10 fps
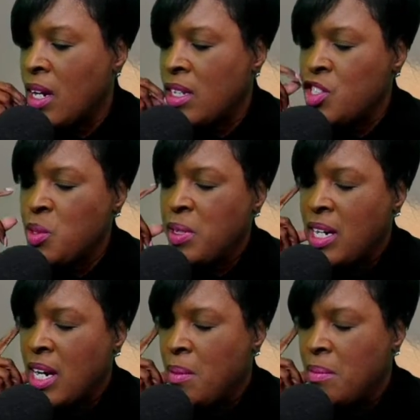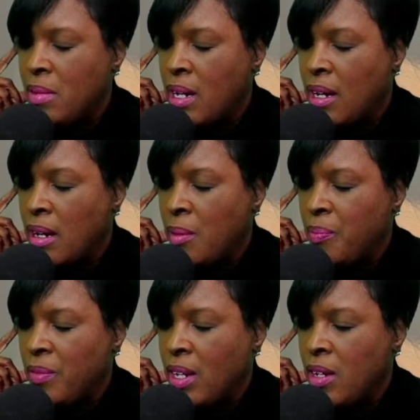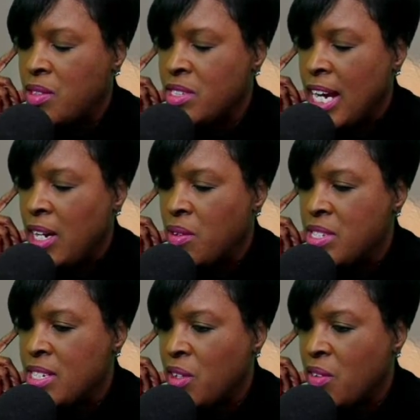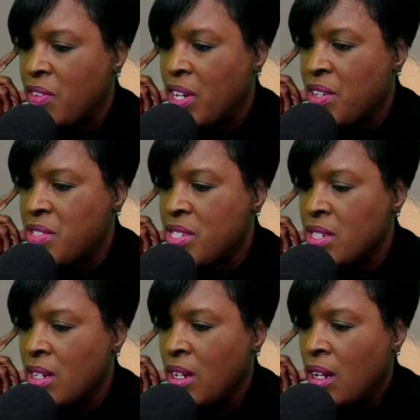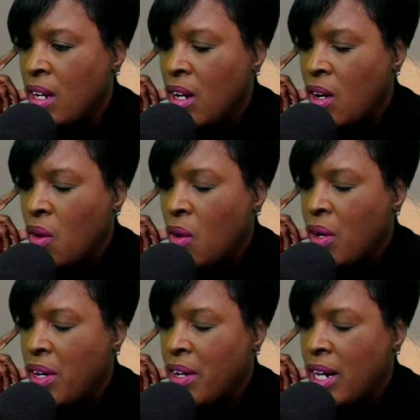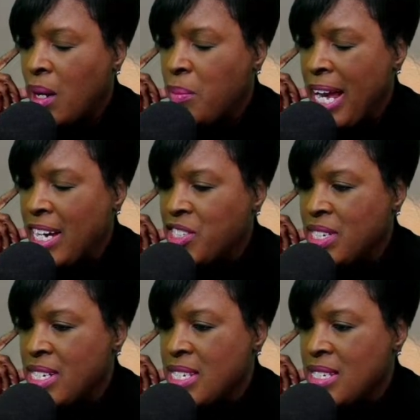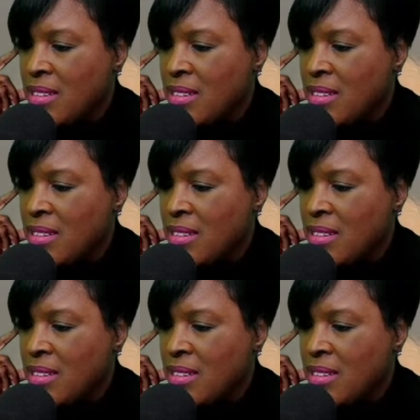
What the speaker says: Did you become entertainer or singer first, or actress?